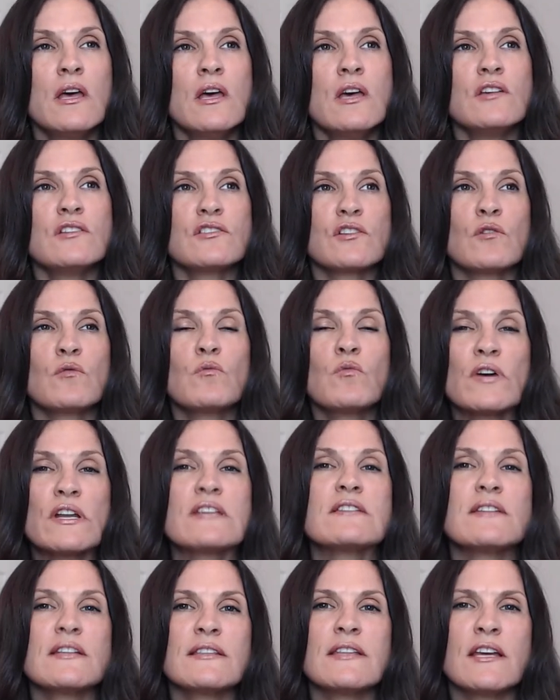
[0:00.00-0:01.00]
So what
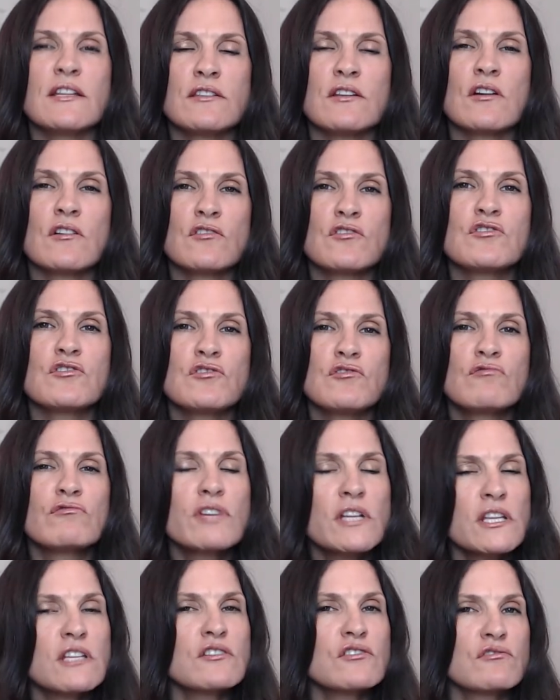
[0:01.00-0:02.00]
is it that they're
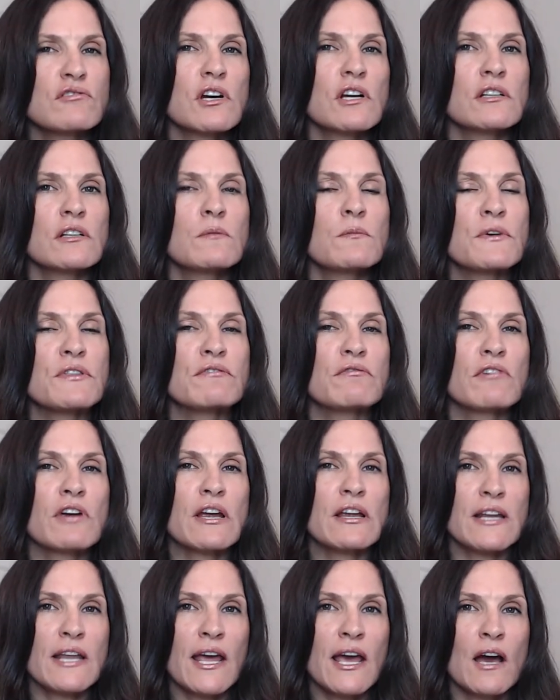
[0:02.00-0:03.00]
really struggling with
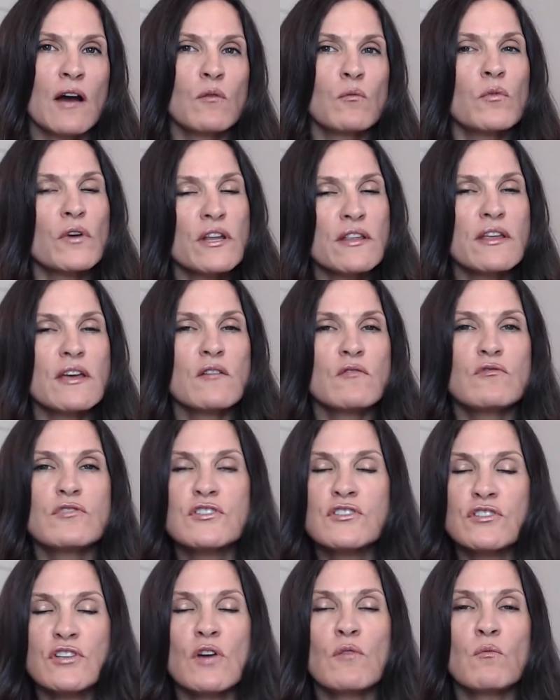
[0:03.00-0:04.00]
right now? What do they
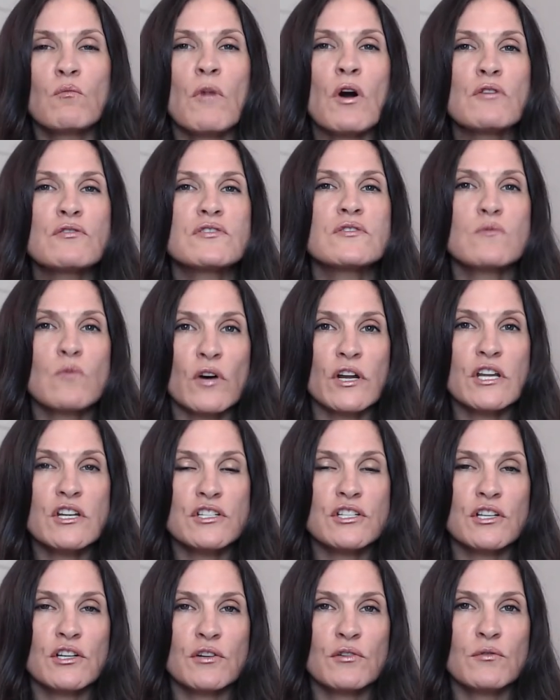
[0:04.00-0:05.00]
most want to
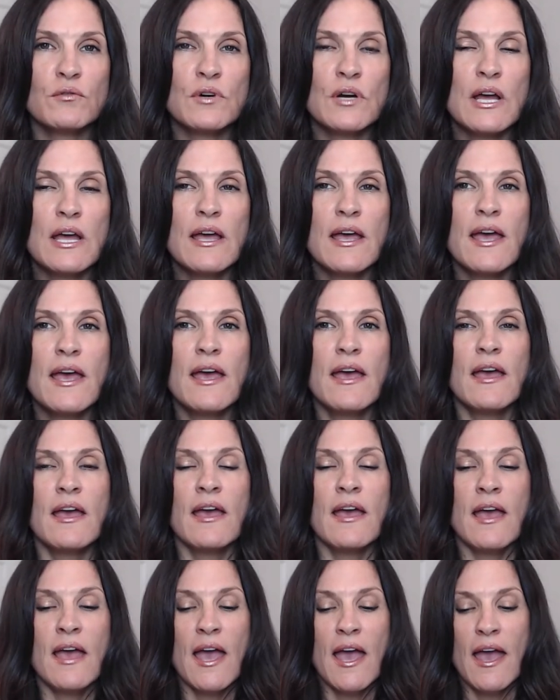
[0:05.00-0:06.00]
do?
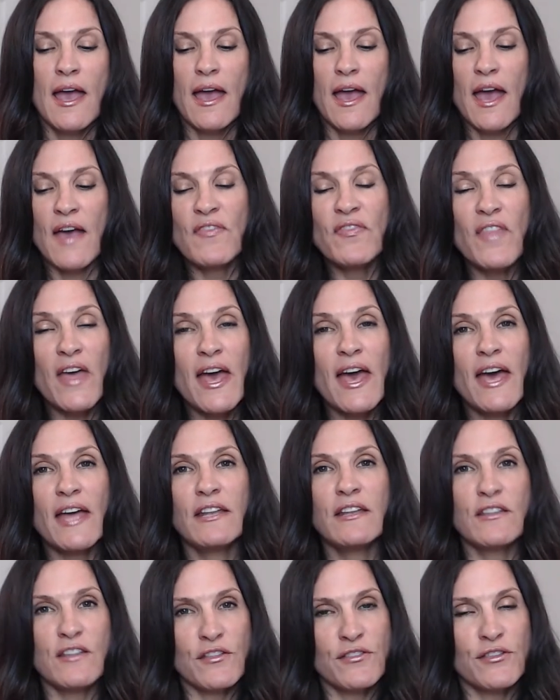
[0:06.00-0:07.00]
And
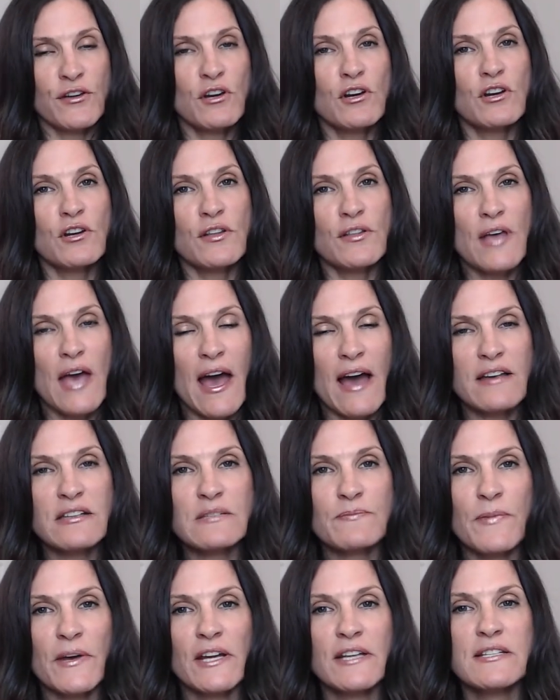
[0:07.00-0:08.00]
then the third
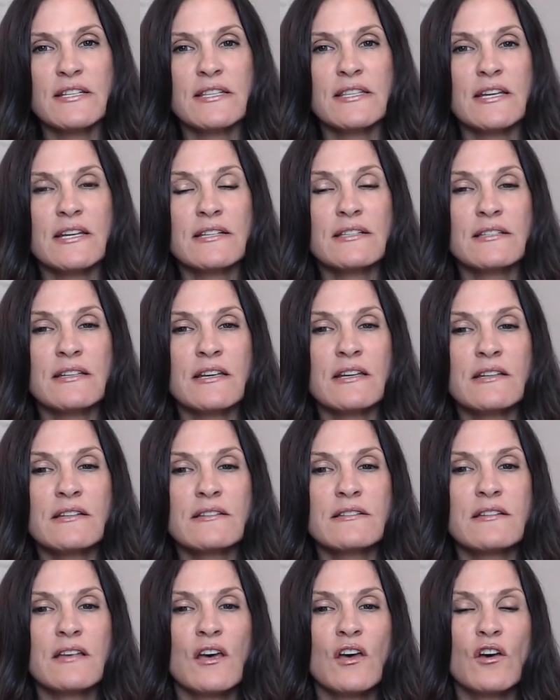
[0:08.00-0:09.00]
aspect to this
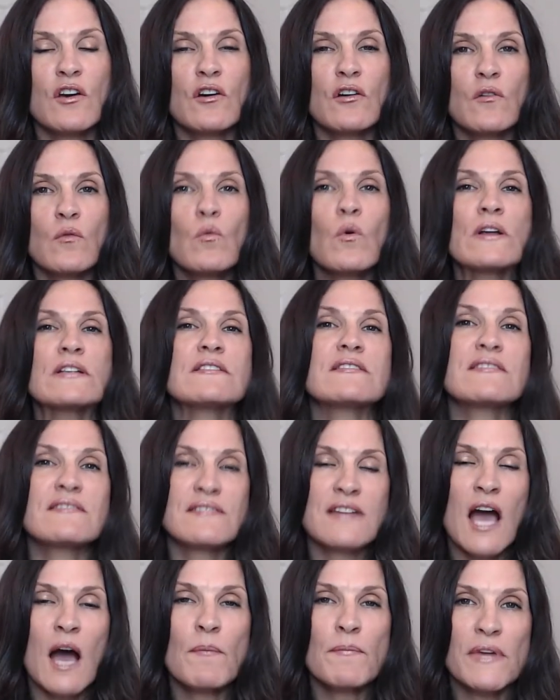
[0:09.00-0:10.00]
is, what's
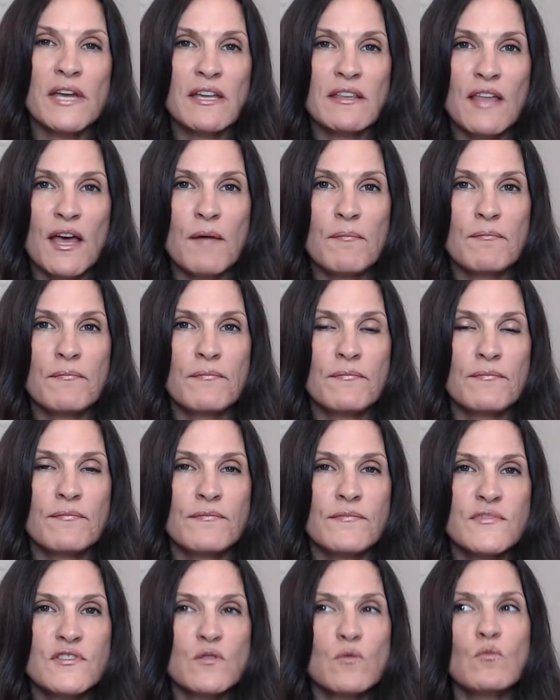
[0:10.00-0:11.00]
stopping them?
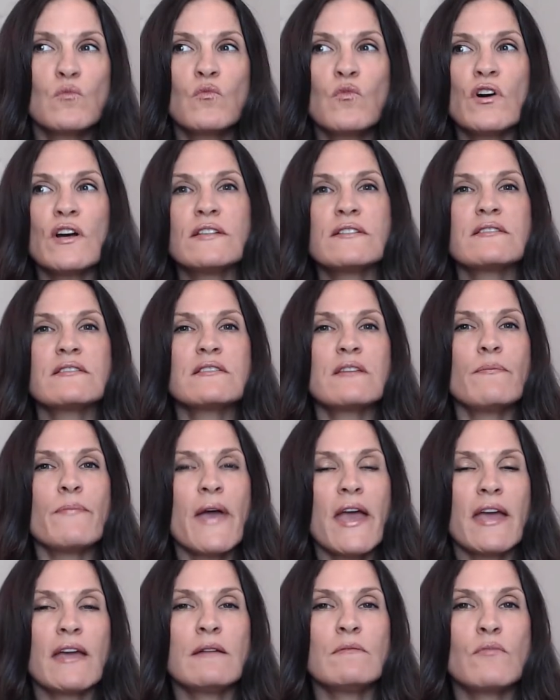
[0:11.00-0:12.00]
So what's the
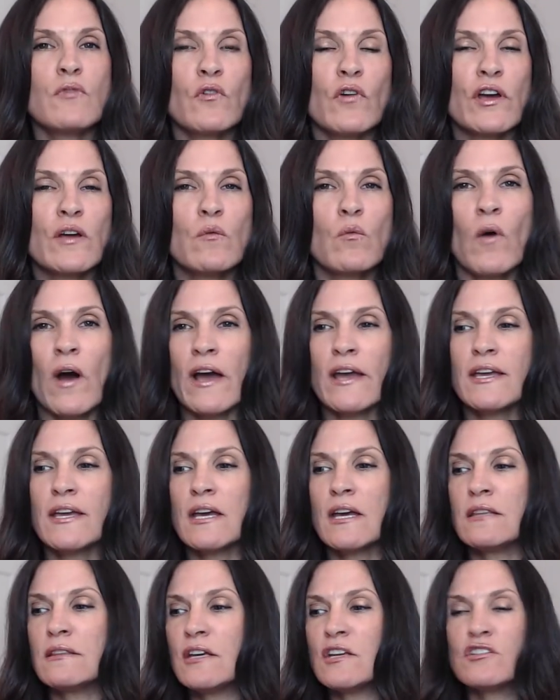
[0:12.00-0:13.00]
pain point? Why
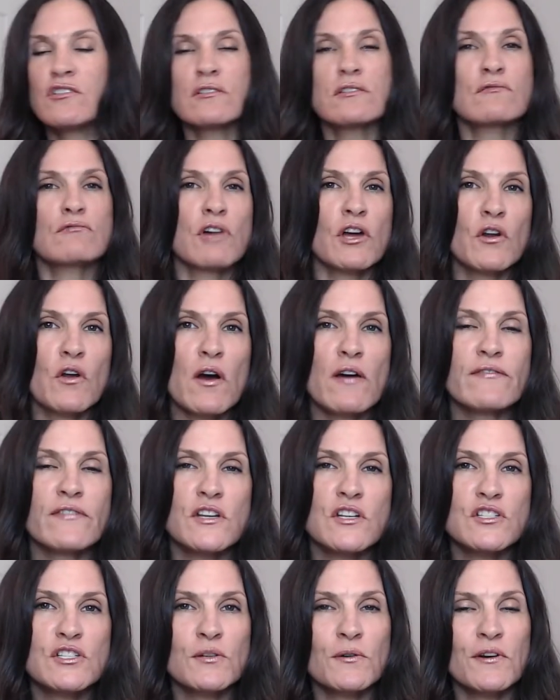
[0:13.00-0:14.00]
can't they just run off
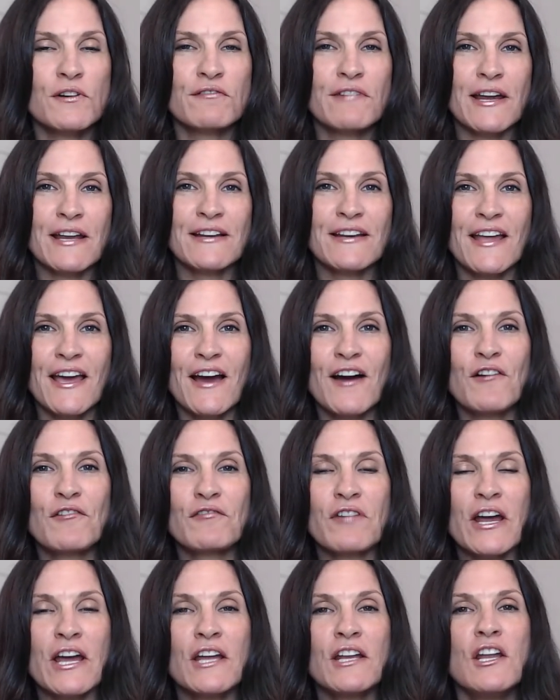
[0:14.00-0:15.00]
and do it right now,
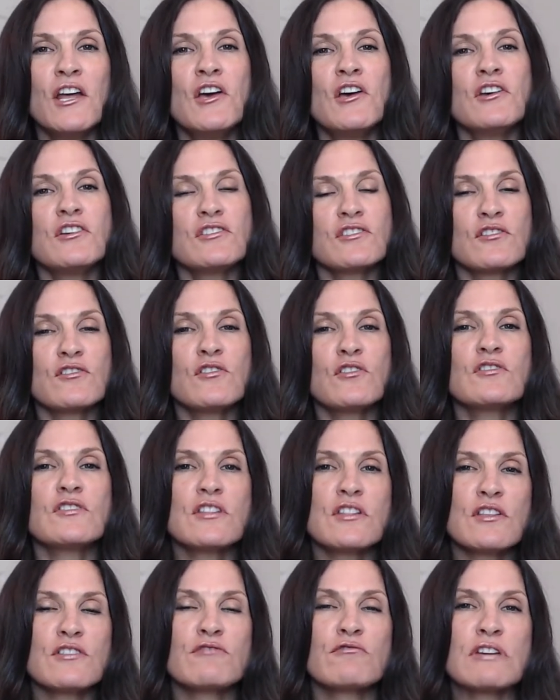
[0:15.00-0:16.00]
right? So those are
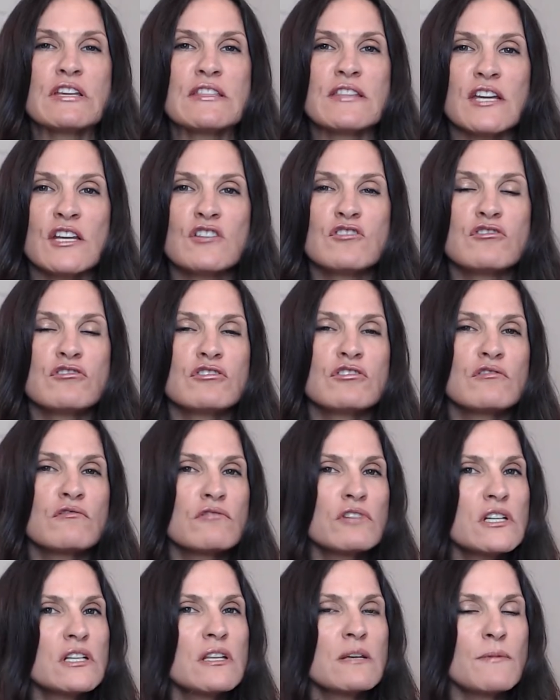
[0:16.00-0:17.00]
the three things you should
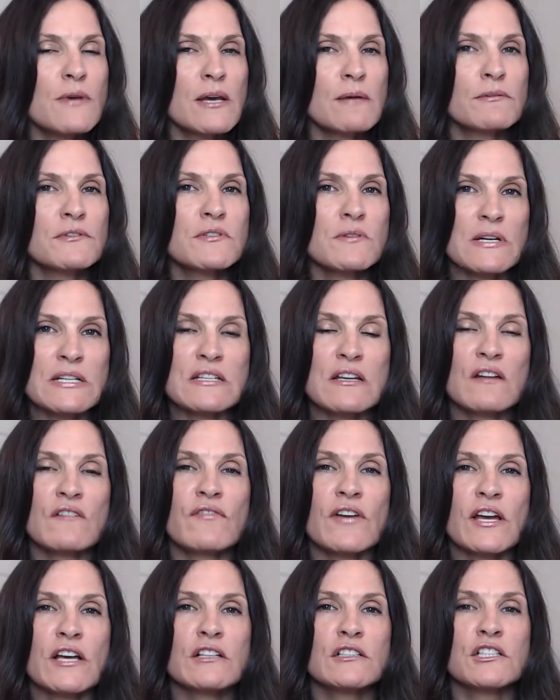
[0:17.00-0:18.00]
really be able to
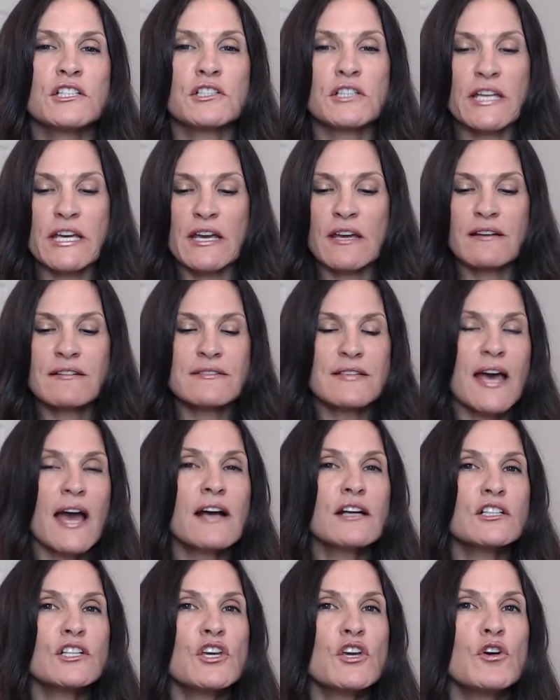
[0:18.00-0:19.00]
identify clearly,
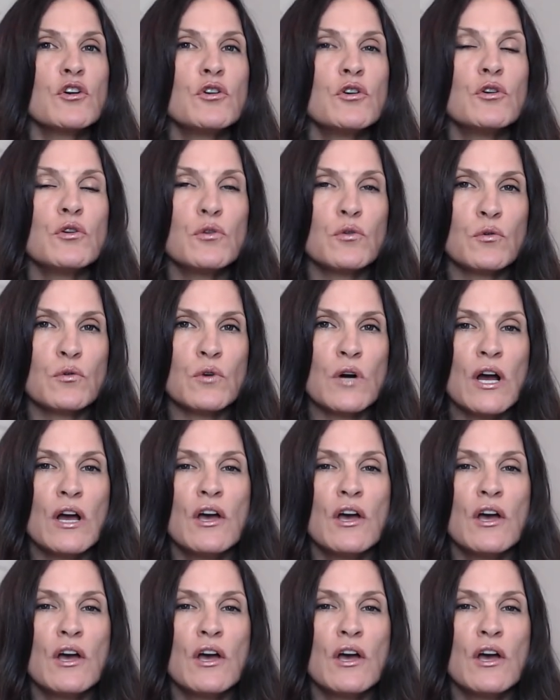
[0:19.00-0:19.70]
exactly who